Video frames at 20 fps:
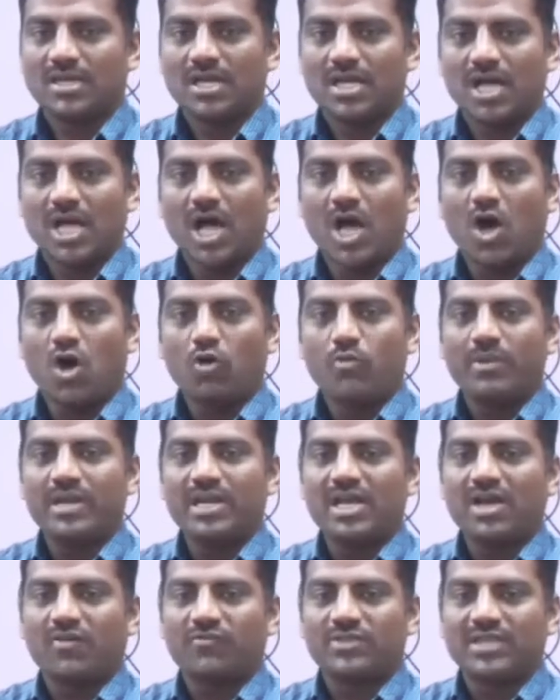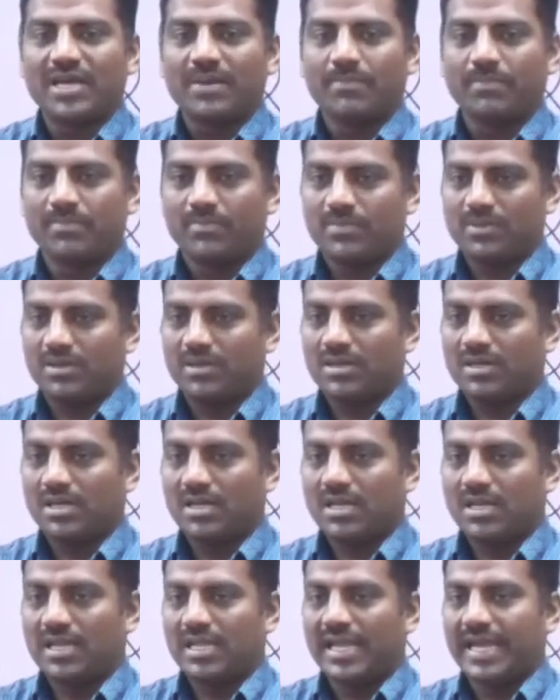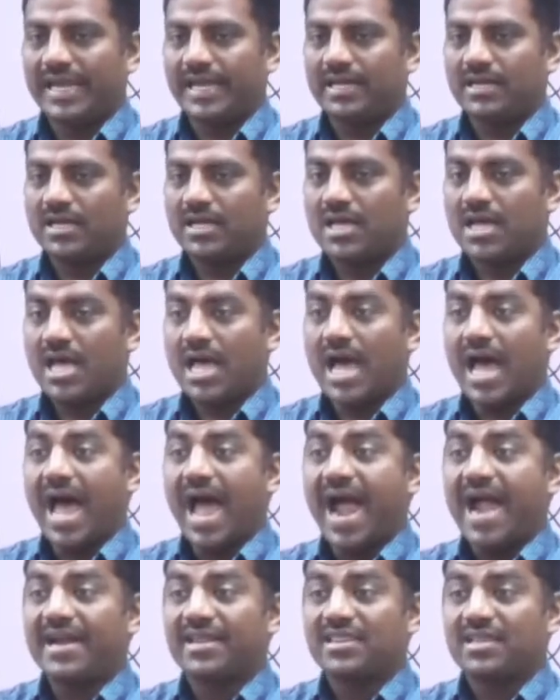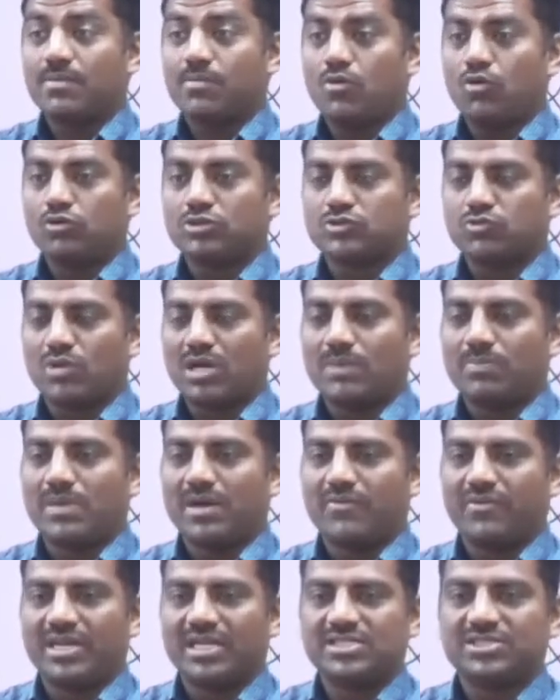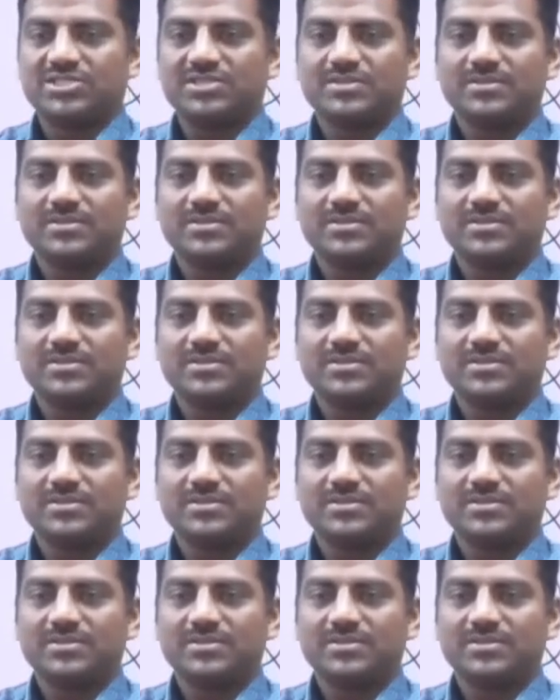How many of them like at the most 1 beverage?